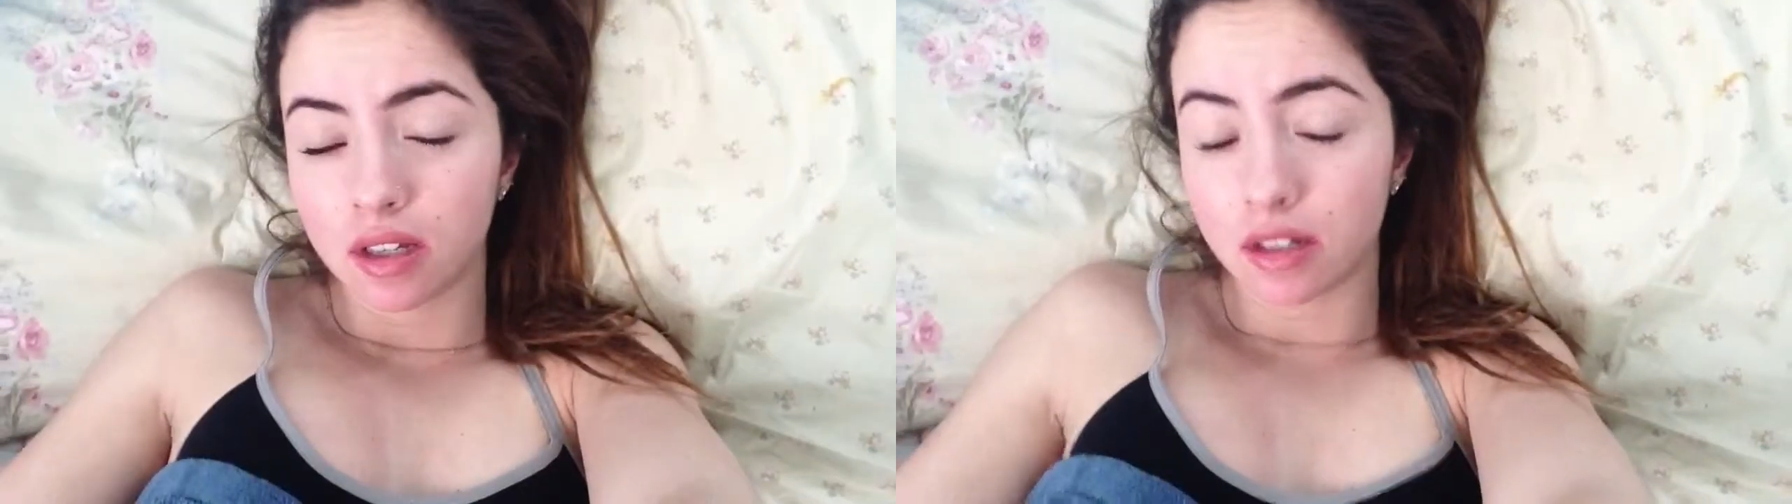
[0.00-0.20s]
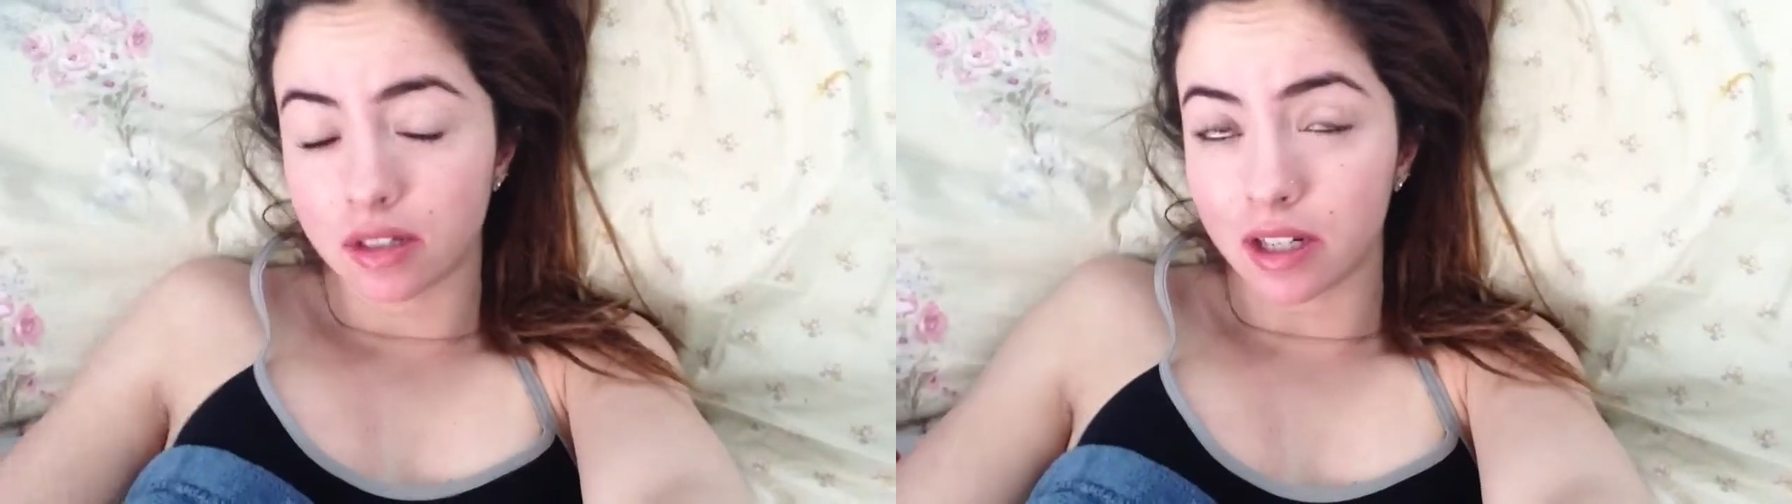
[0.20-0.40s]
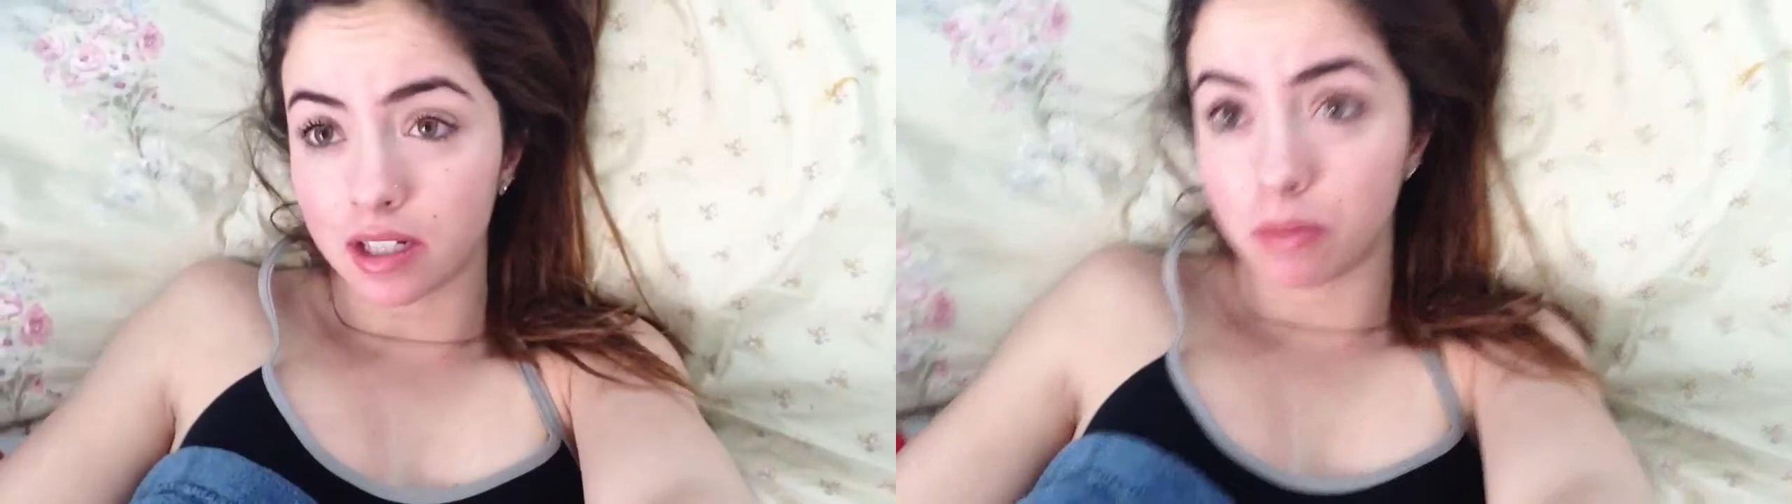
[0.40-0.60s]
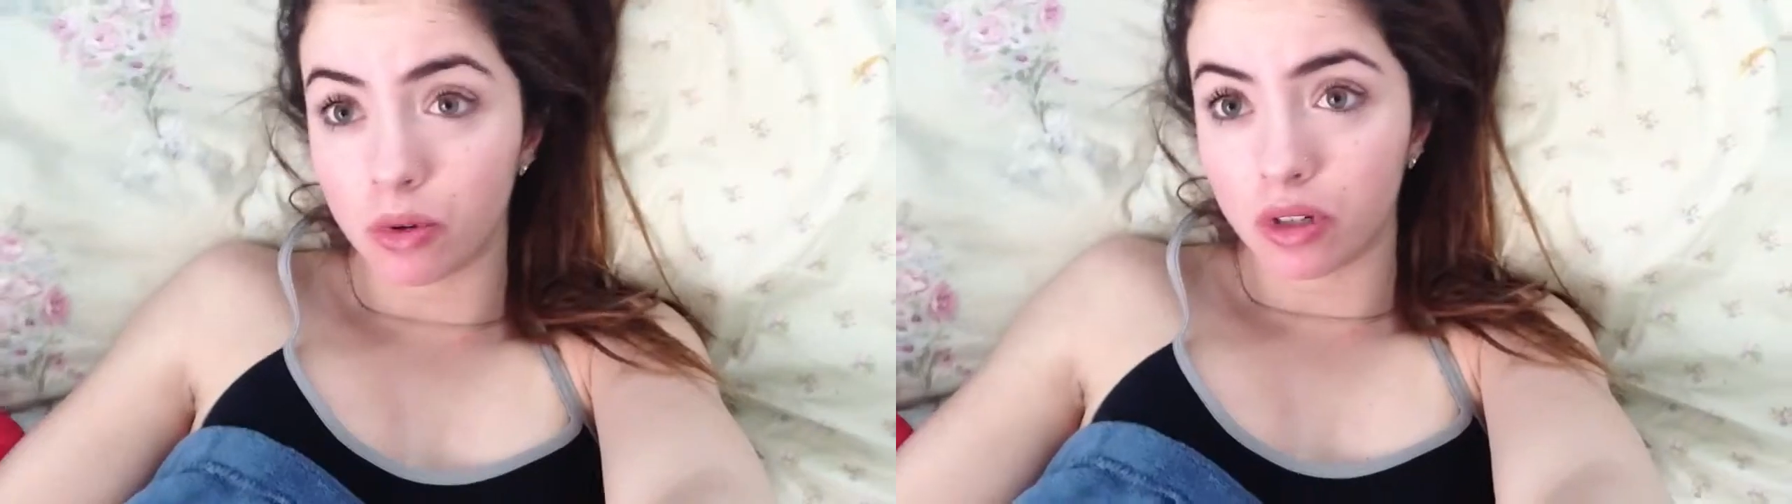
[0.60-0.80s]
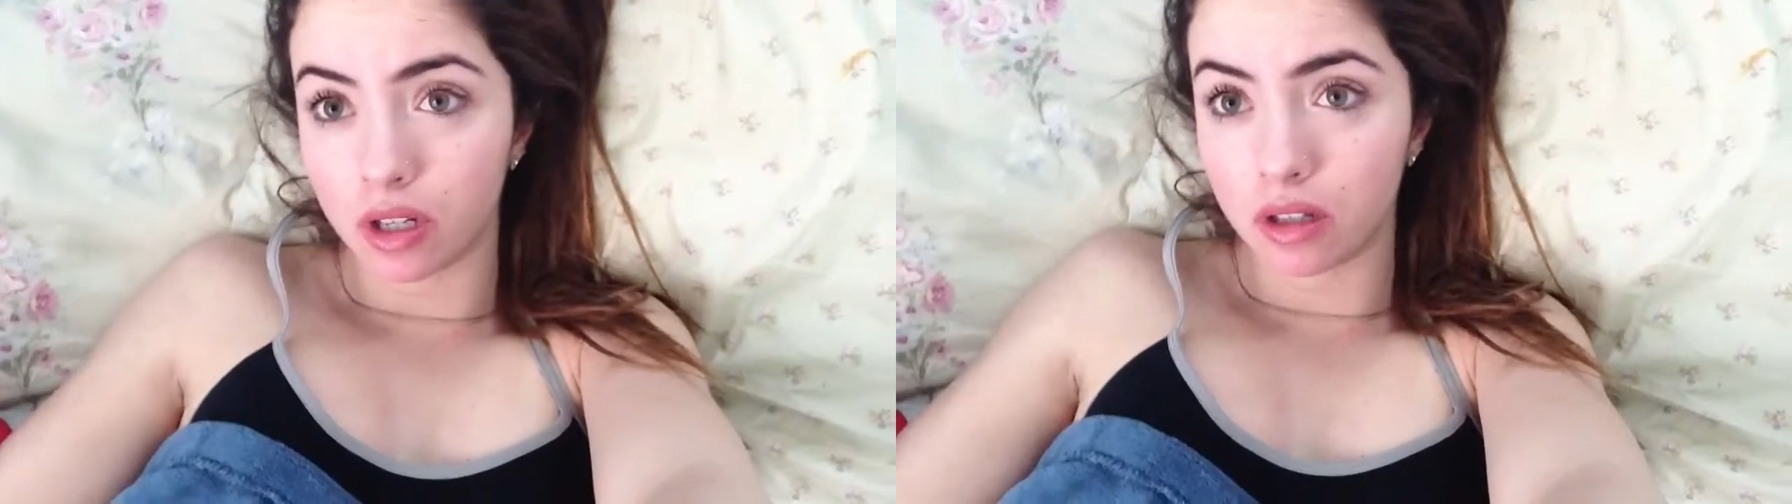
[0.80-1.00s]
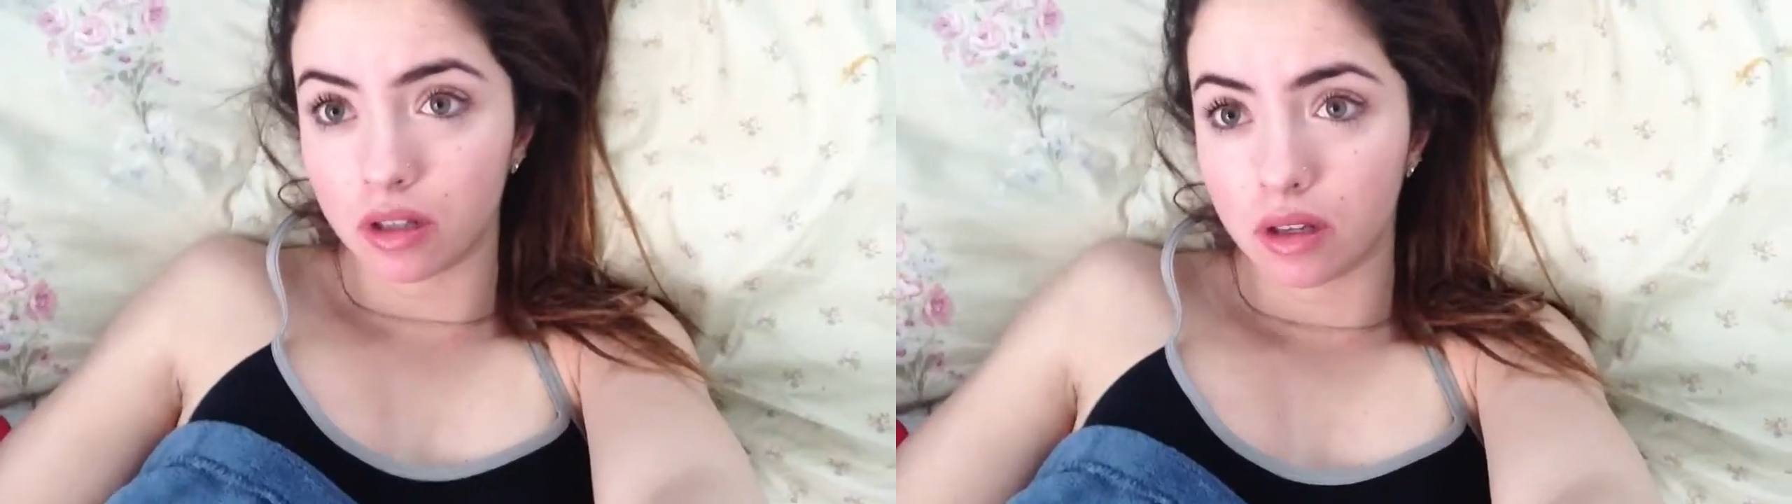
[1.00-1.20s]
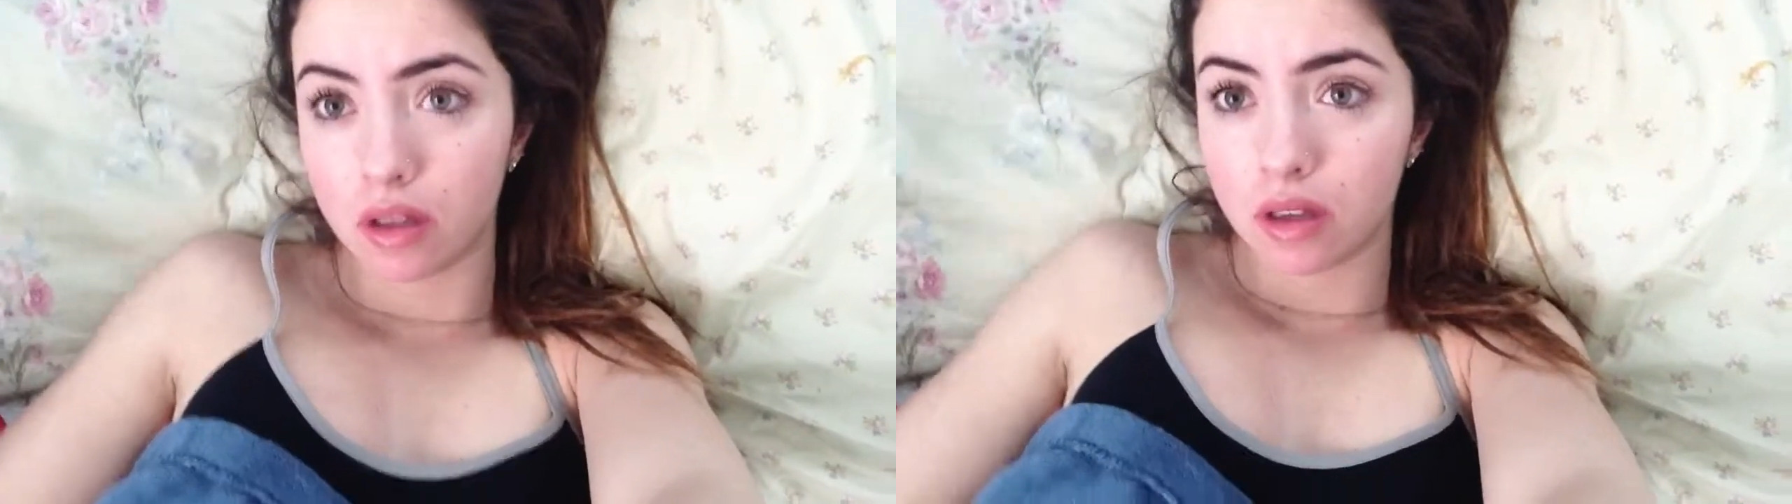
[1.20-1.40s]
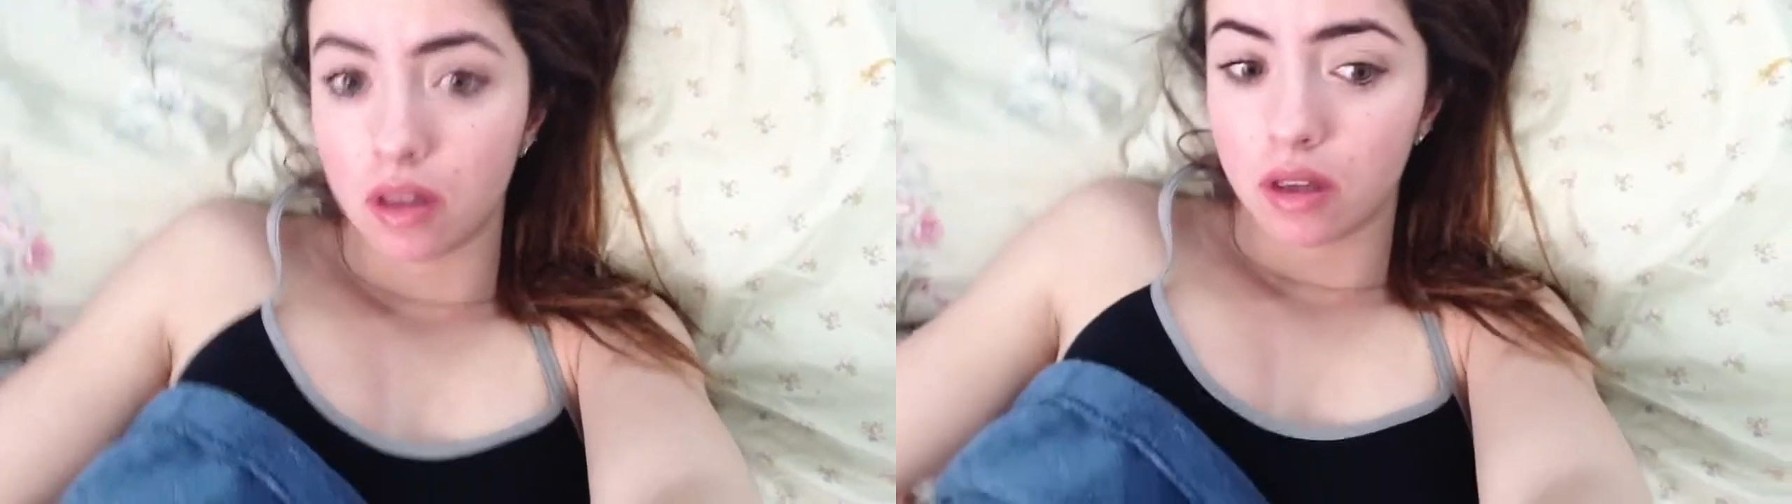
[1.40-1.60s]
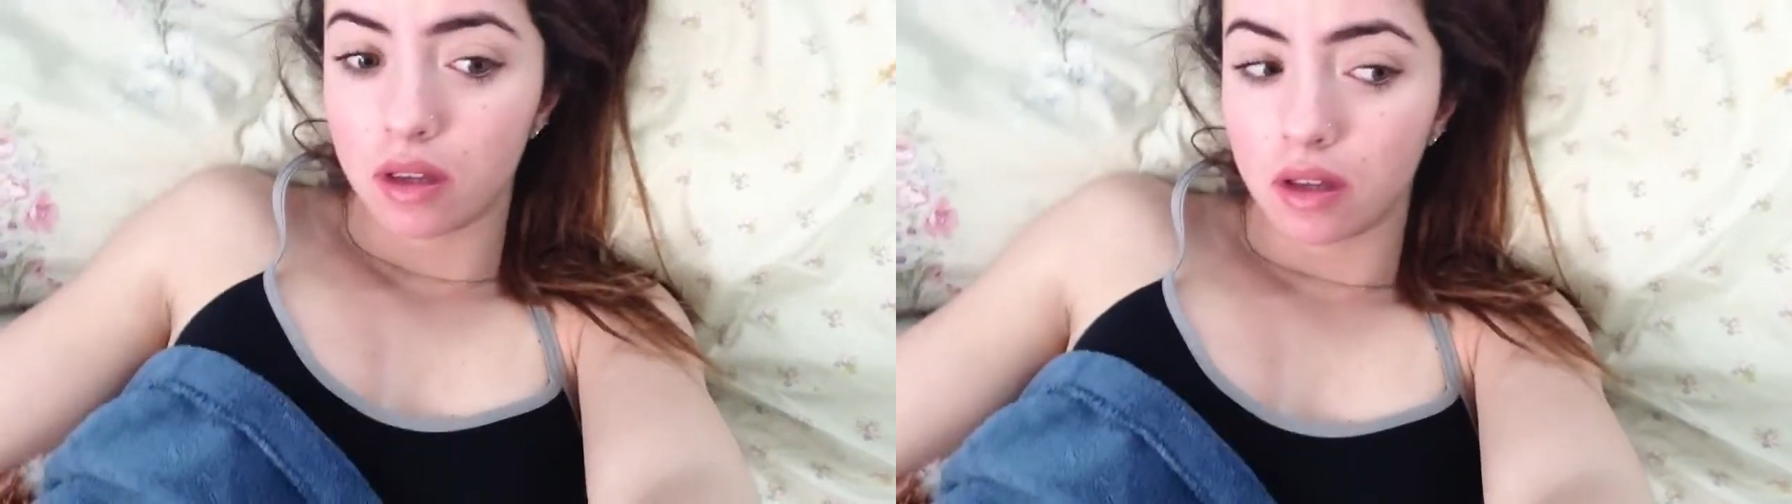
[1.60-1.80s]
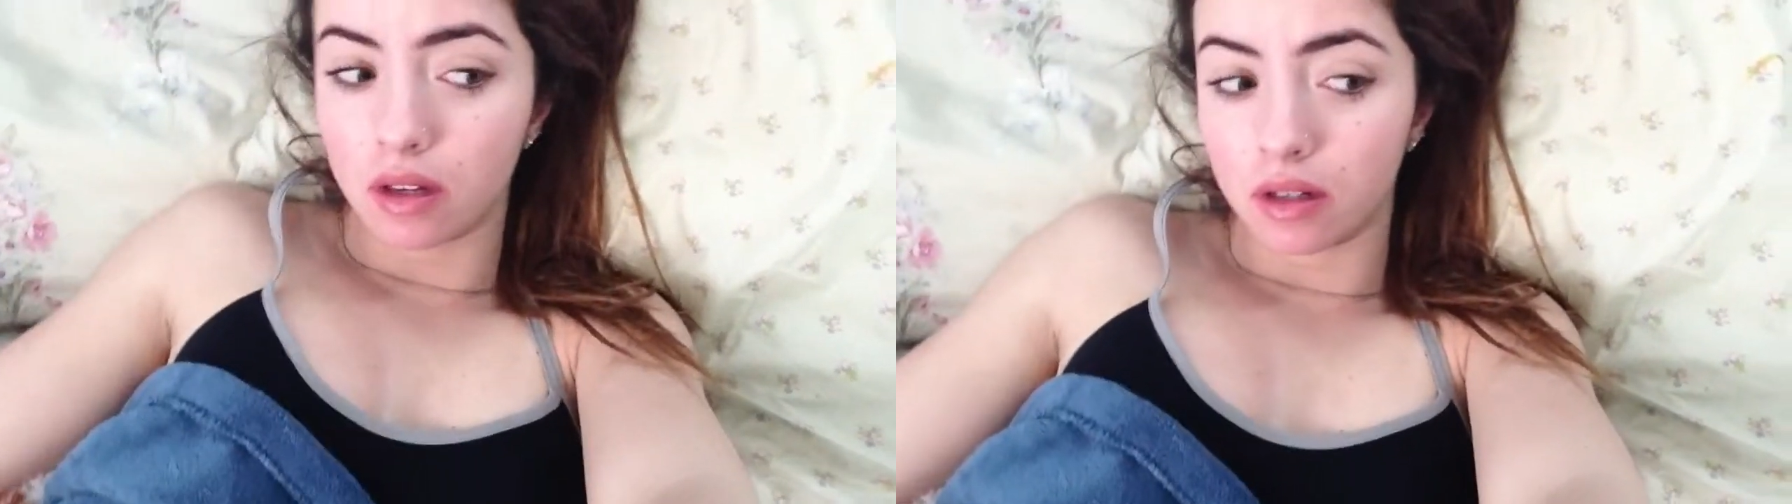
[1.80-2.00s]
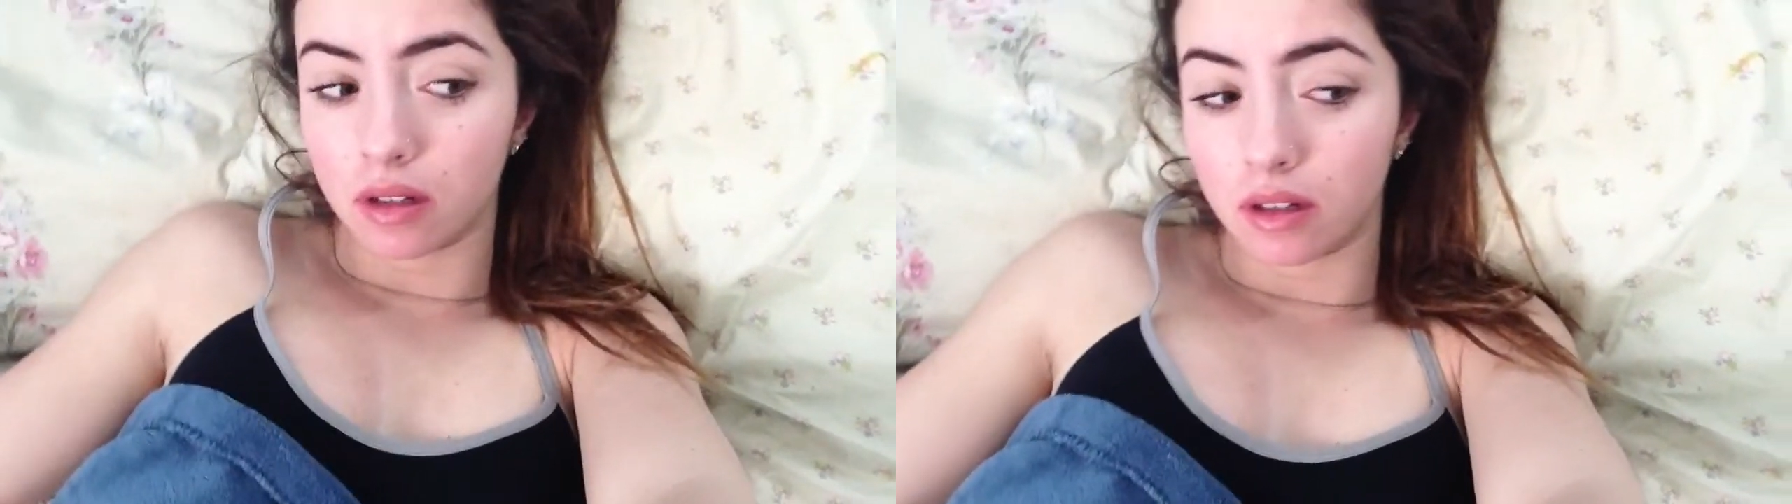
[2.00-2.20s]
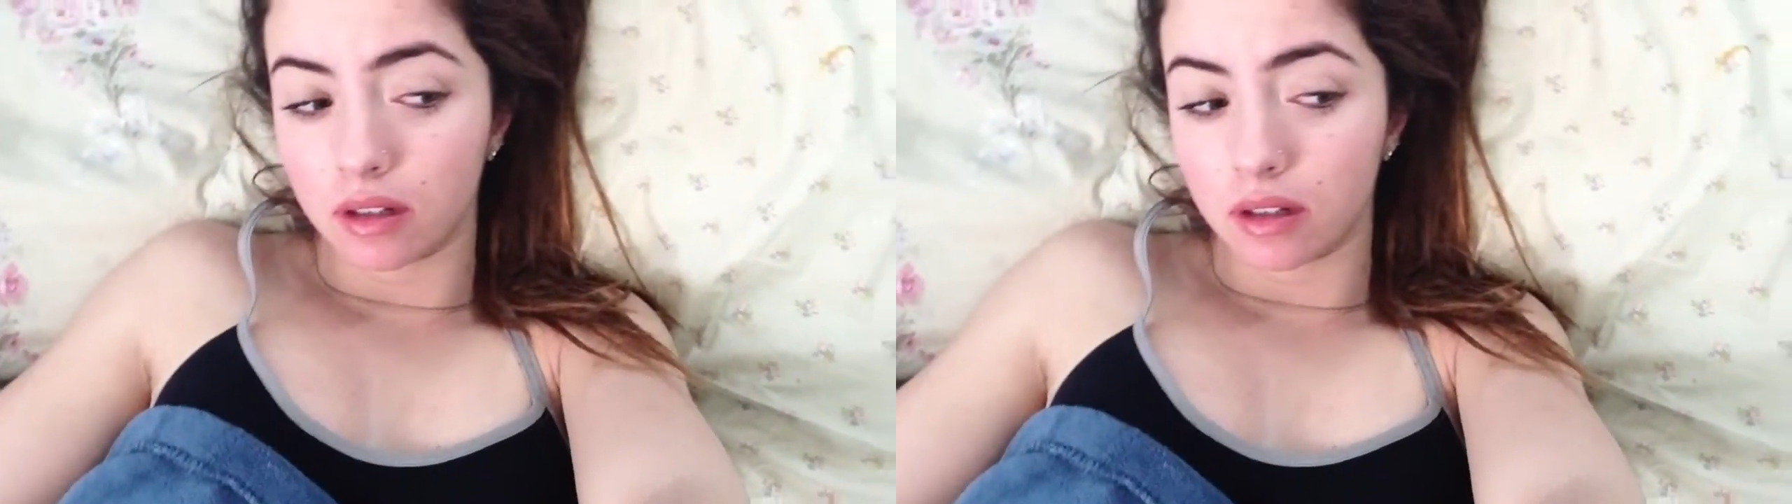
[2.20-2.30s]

It's the next morning. And